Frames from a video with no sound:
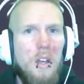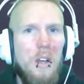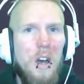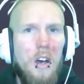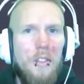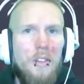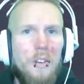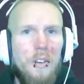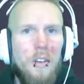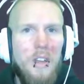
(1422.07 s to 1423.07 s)

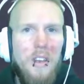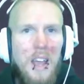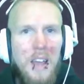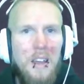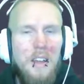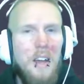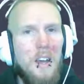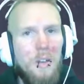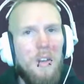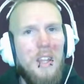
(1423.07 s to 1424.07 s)
Other than that, I
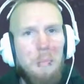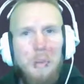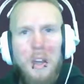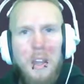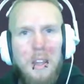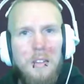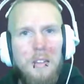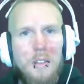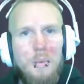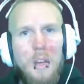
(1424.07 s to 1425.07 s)
don't need money
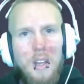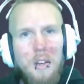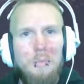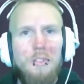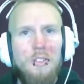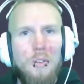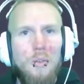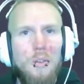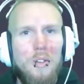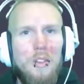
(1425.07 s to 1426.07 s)
when it comes to
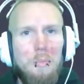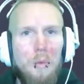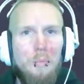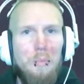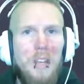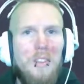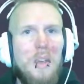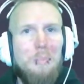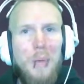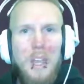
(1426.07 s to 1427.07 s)
the movement
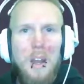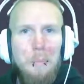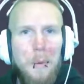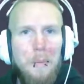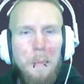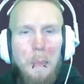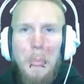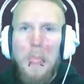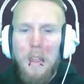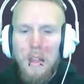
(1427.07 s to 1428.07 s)
Pick It Up.
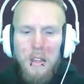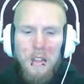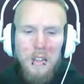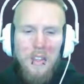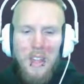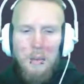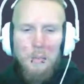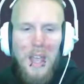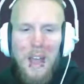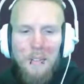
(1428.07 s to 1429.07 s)
Then
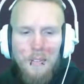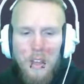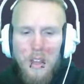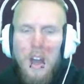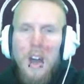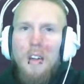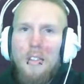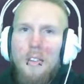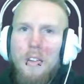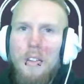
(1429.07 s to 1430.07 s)
we have
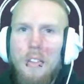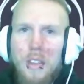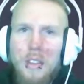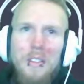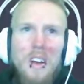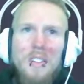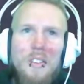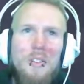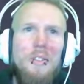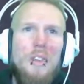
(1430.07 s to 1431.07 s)
the
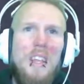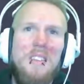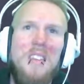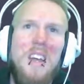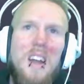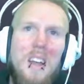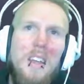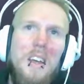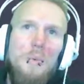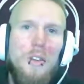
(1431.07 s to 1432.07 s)
other things that I
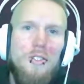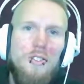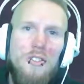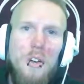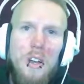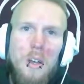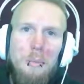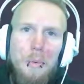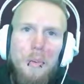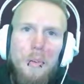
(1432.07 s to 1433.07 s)
want to start
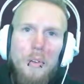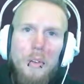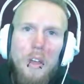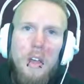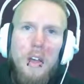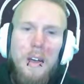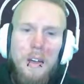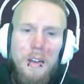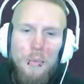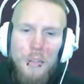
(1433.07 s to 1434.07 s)
up,
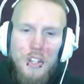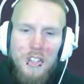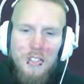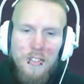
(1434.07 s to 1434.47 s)
which is